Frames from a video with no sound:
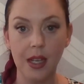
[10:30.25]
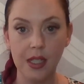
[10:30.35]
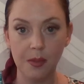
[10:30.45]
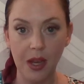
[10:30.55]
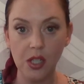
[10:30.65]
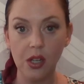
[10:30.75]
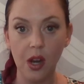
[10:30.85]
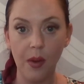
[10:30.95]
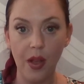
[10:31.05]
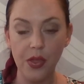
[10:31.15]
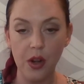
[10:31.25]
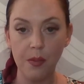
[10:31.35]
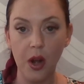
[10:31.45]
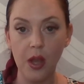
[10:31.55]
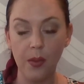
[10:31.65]
especially around
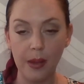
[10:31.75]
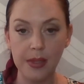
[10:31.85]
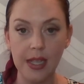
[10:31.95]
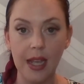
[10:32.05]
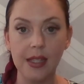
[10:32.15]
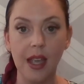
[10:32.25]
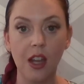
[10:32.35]
third-party websites